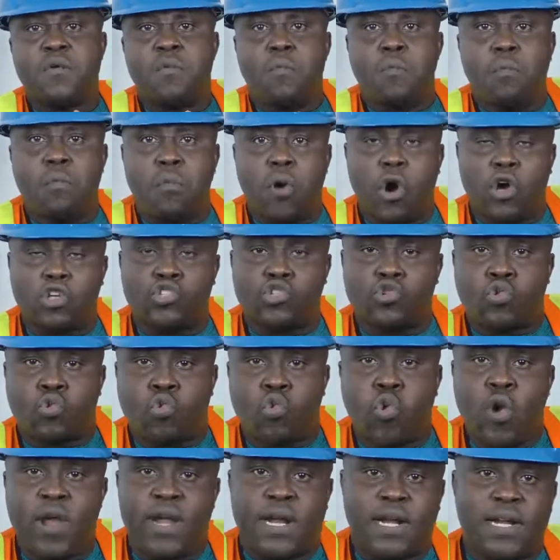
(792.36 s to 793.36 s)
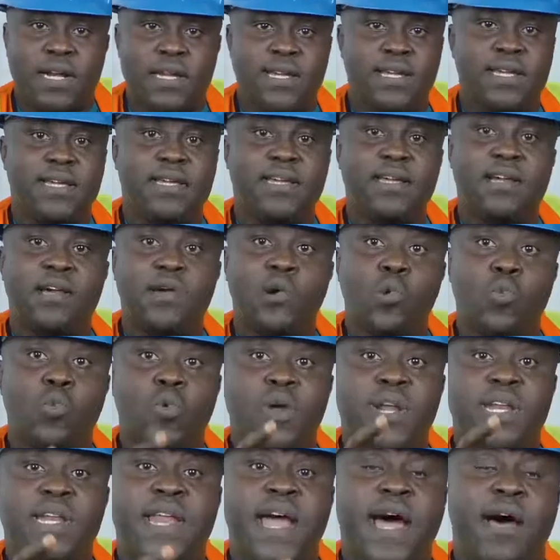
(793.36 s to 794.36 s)
much quickly
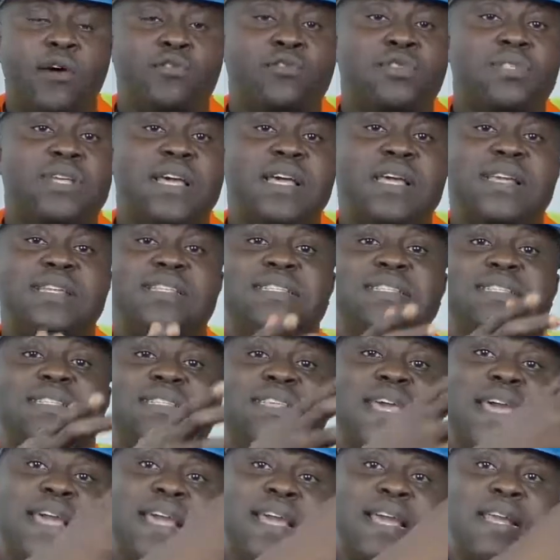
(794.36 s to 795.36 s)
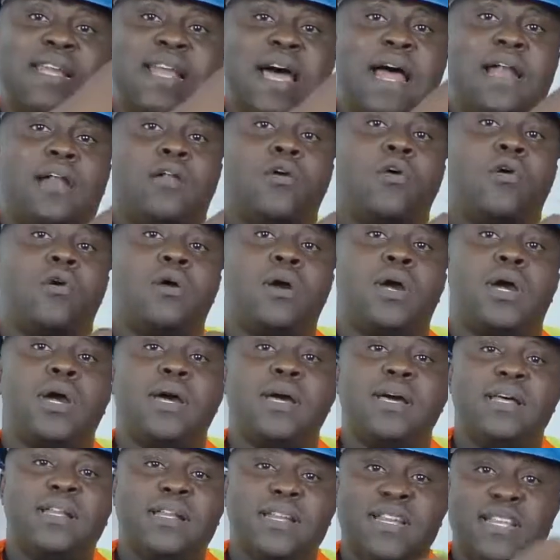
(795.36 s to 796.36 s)
without taking along
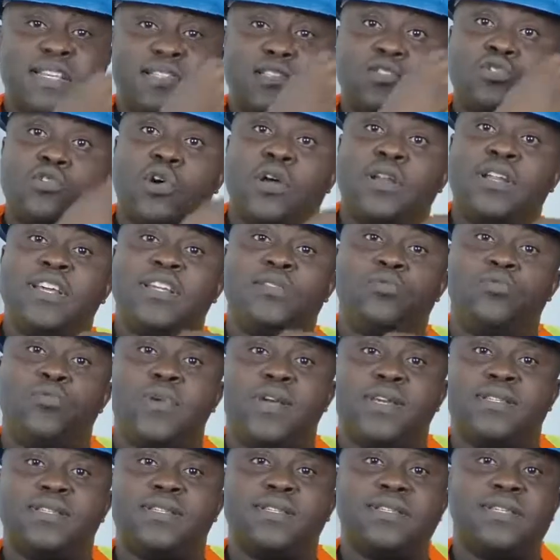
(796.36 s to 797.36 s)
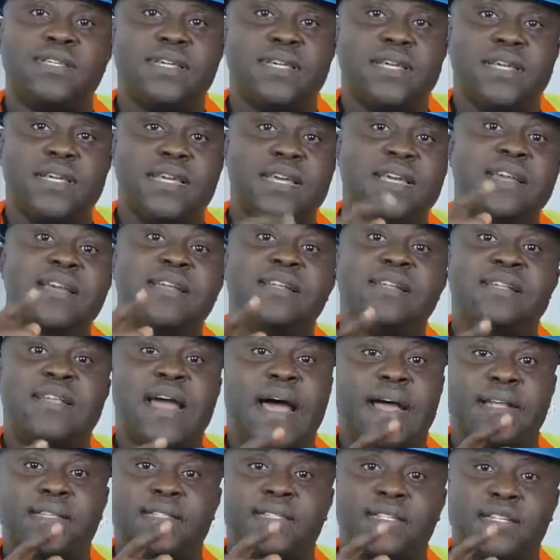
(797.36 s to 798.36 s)
the solid waste in
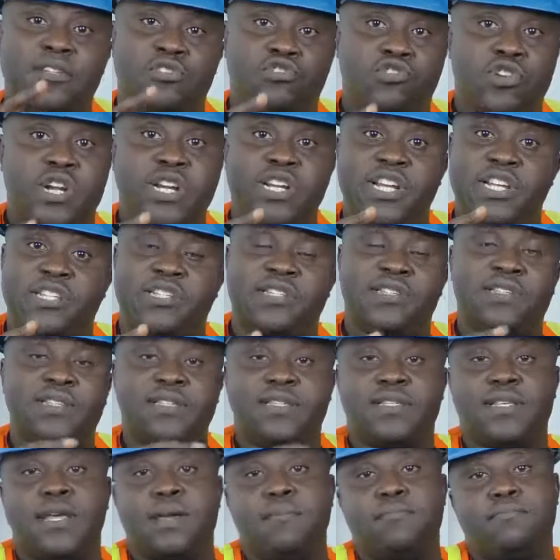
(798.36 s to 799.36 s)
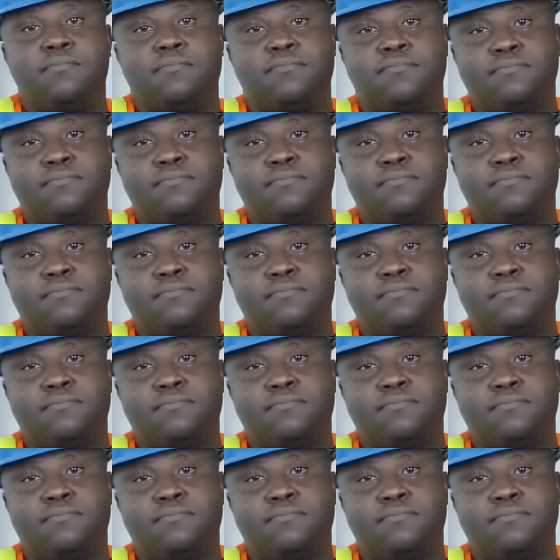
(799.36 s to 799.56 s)
that drainage system.